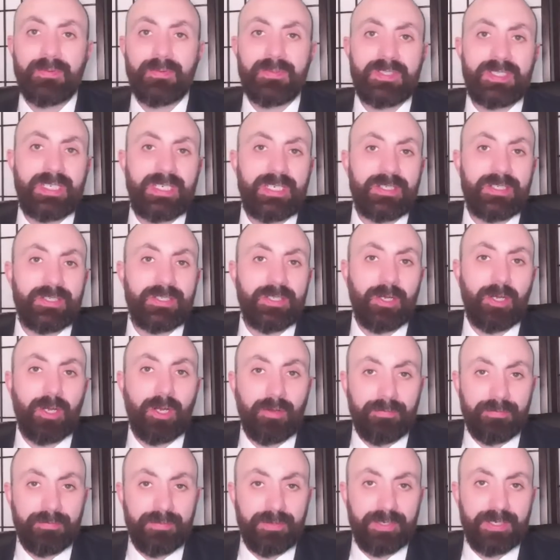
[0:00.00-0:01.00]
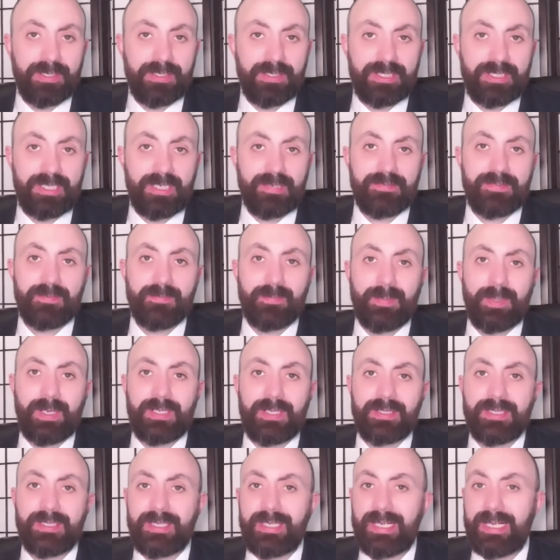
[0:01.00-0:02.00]
of seats off the Conservative
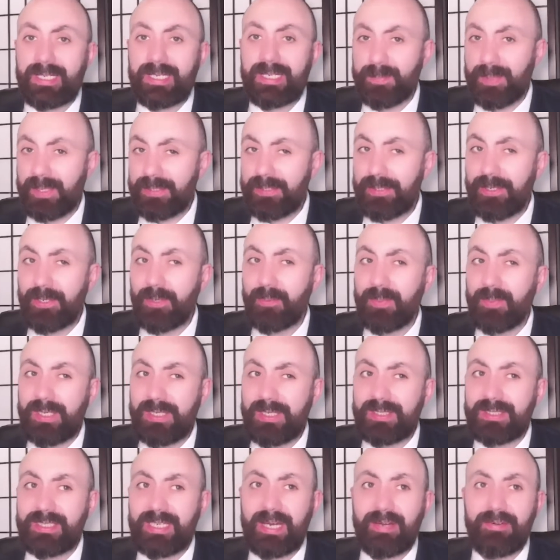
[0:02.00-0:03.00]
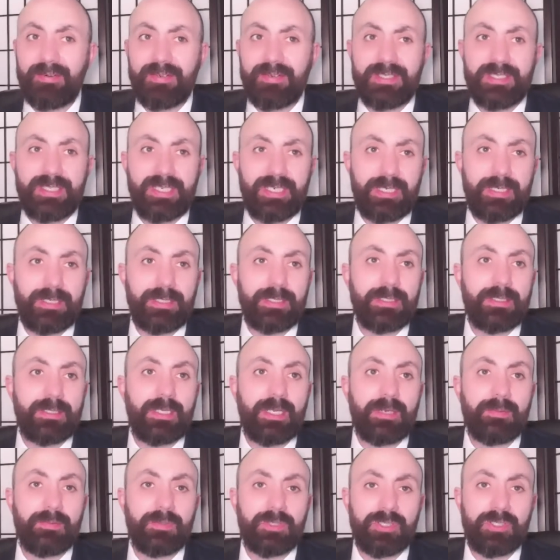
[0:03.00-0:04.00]
Party, and that's by no means guaranteed,
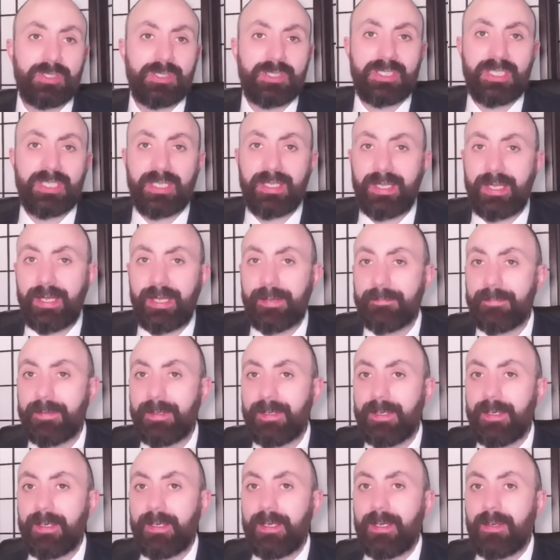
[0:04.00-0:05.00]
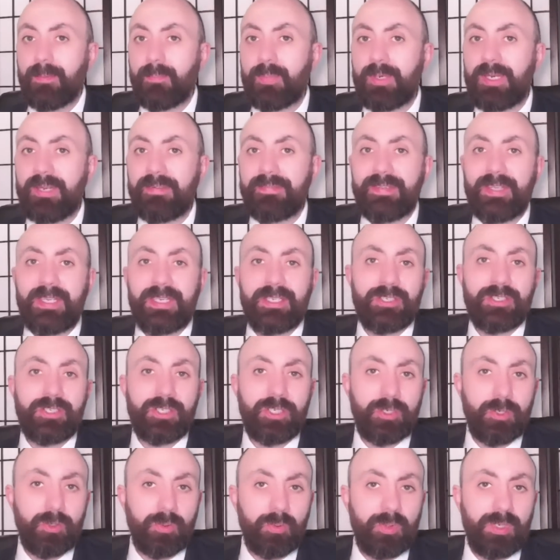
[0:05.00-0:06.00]
I should say that, but if they
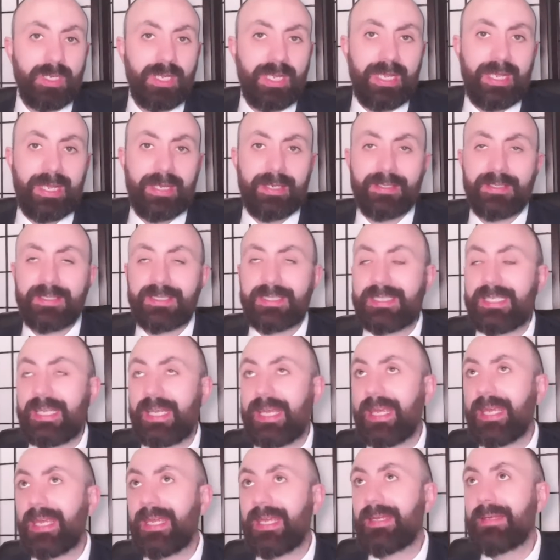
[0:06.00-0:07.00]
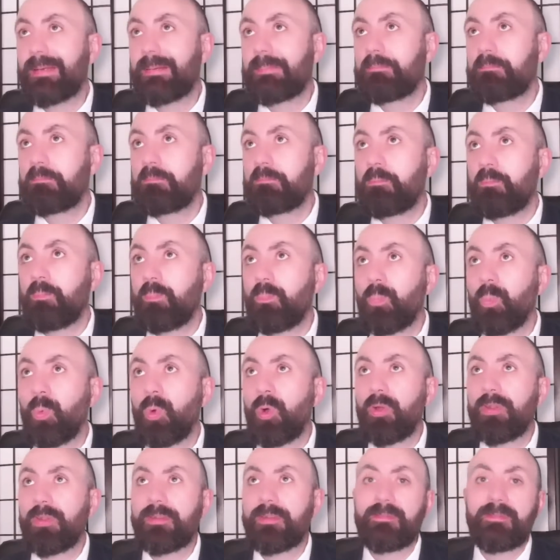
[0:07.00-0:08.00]
do get, say,
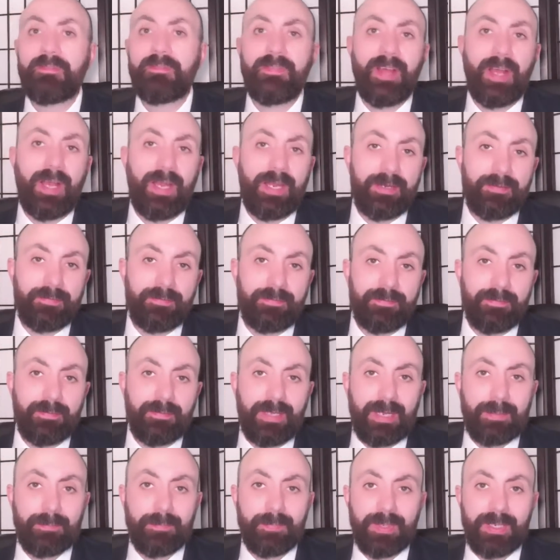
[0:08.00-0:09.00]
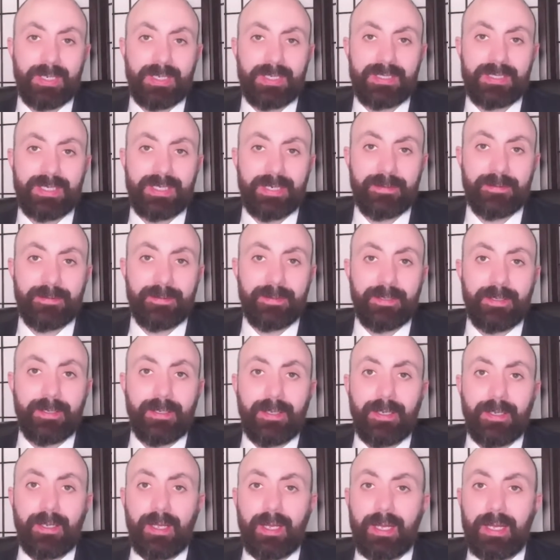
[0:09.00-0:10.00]
more than 5 MPs in,
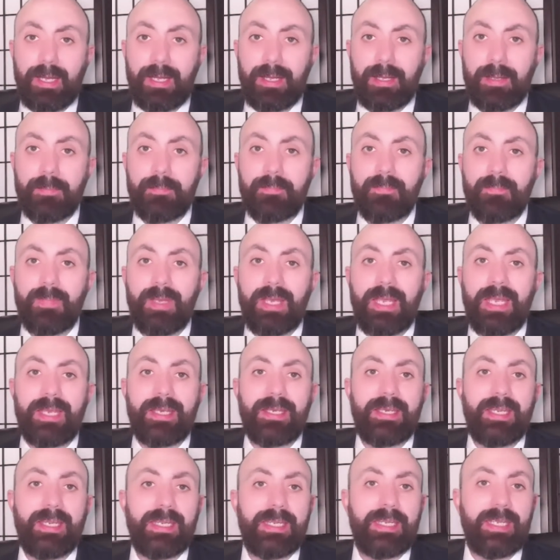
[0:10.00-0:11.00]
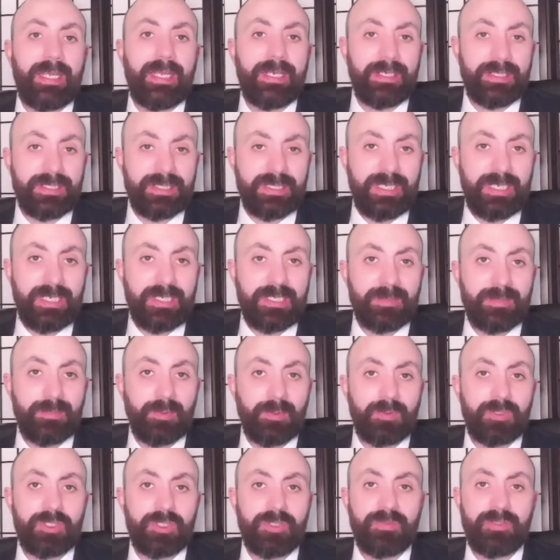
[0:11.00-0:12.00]
and they get a
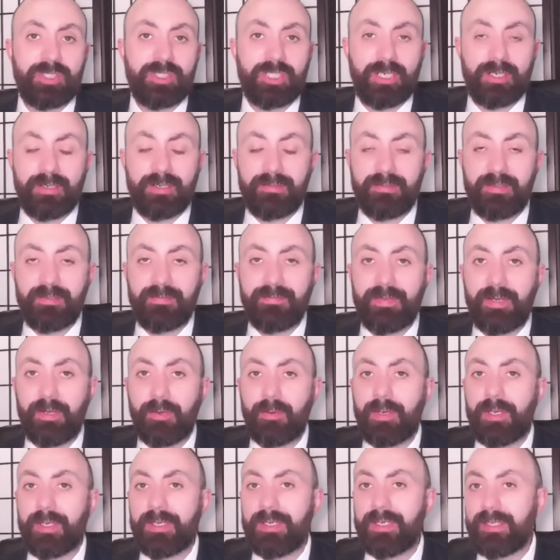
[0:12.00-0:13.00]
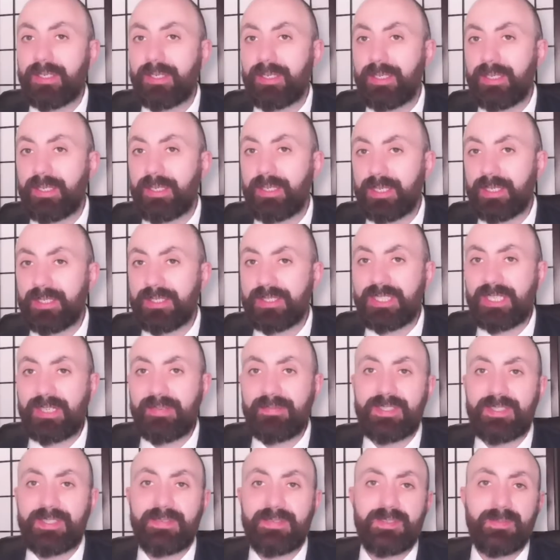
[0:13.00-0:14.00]
sizable chunk of the vote, and the
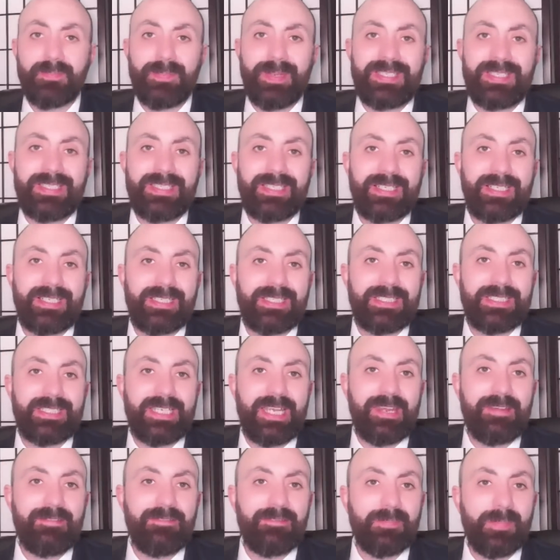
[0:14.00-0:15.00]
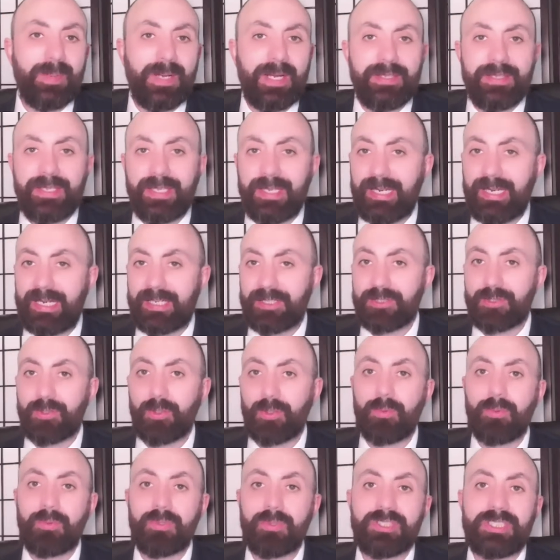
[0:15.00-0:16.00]
Conservatives are basically saved by the
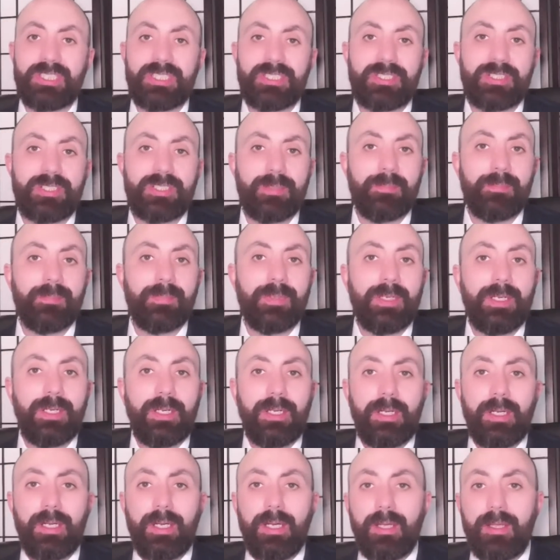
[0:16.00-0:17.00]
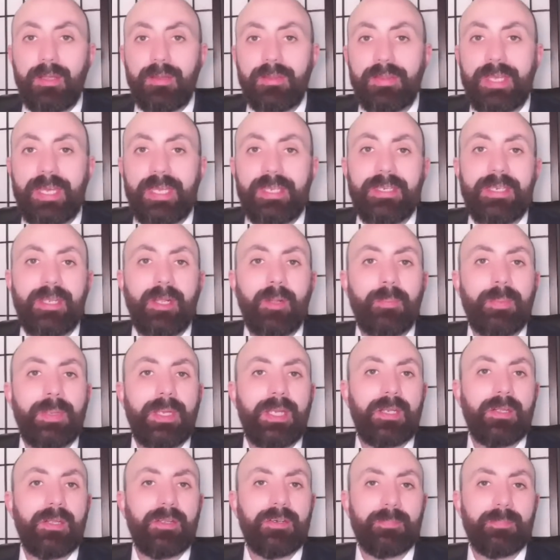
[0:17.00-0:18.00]
electoral system, then there'll be
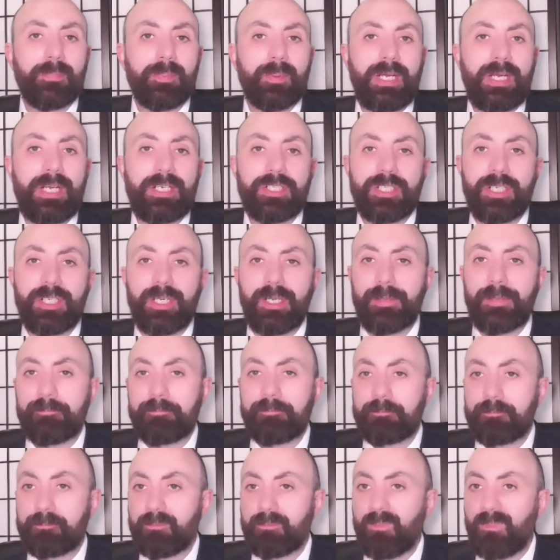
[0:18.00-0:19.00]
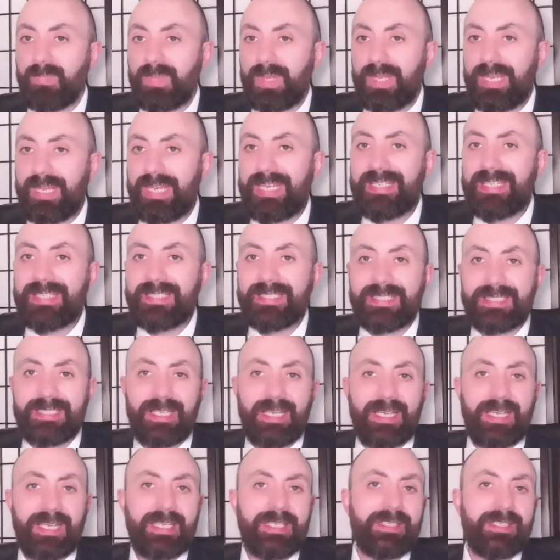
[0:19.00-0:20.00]
a lot of pressure
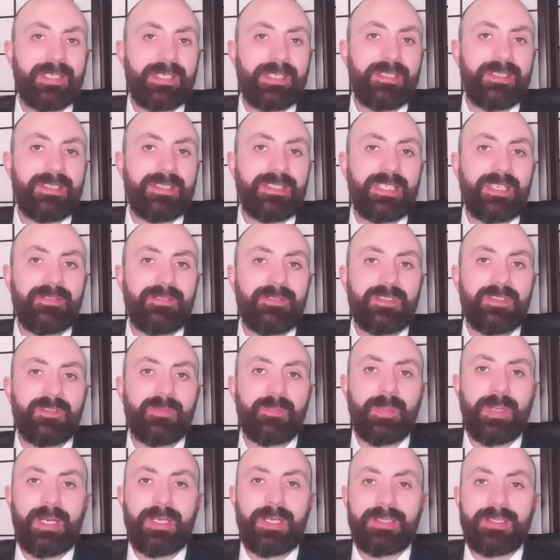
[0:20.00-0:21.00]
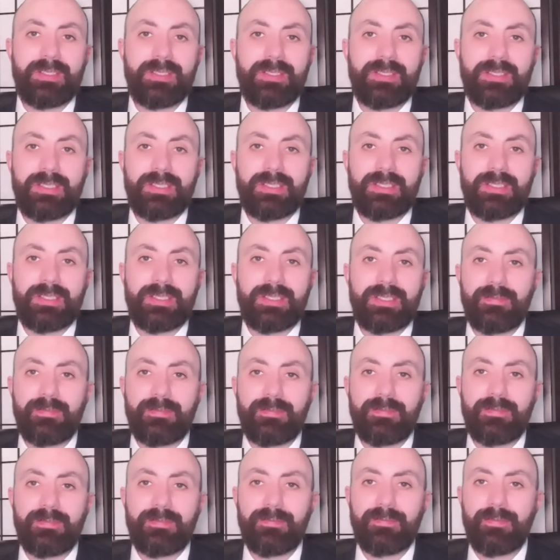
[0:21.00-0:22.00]
inside the Conservative Party for a
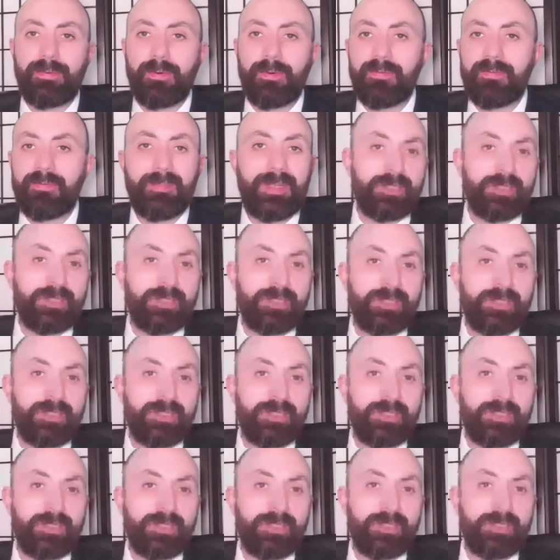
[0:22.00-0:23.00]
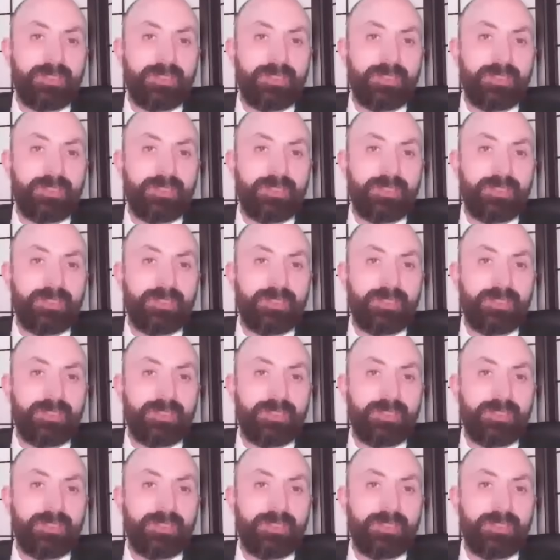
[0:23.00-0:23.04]
fundamental change.